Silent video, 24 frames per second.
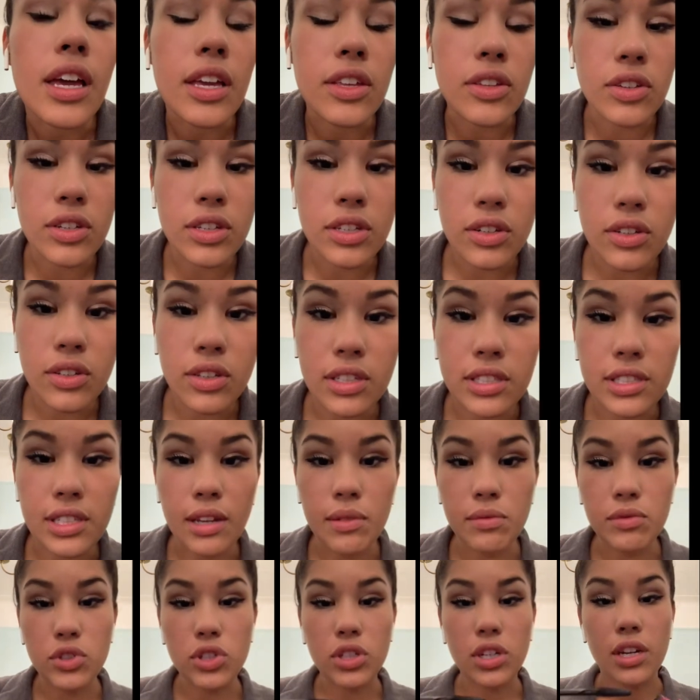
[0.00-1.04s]
And you can do the
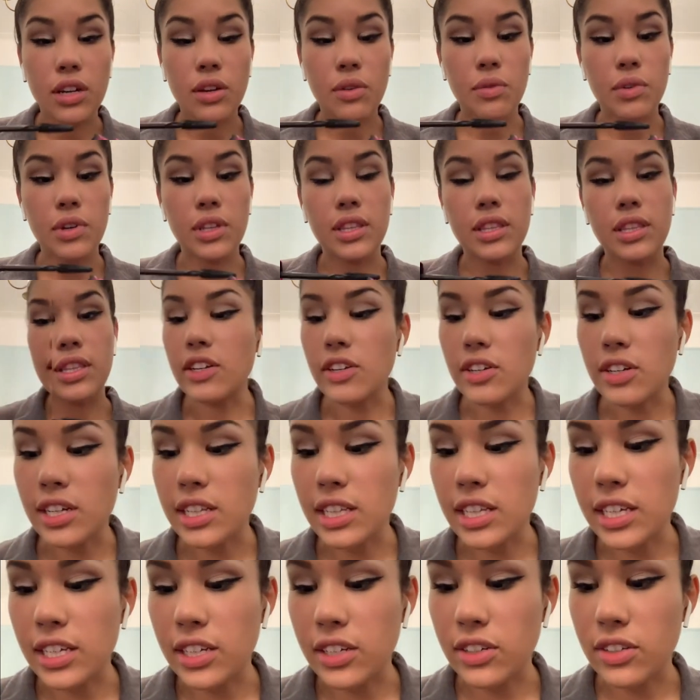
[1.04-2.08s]
same trick with your
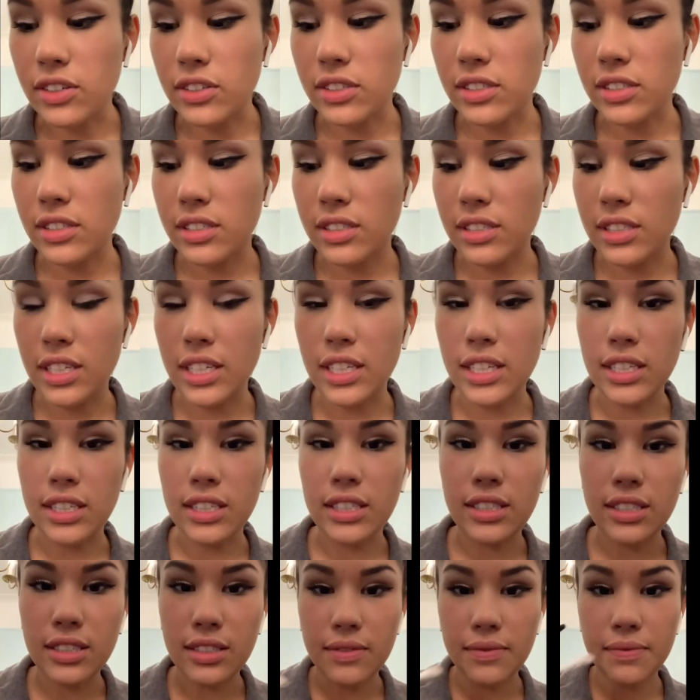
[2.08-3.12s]
cleaners,
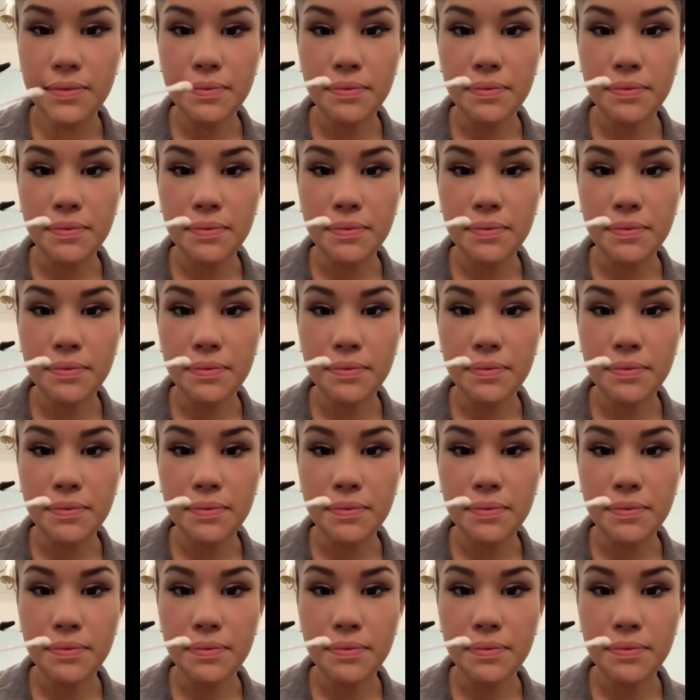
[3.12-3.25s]
these.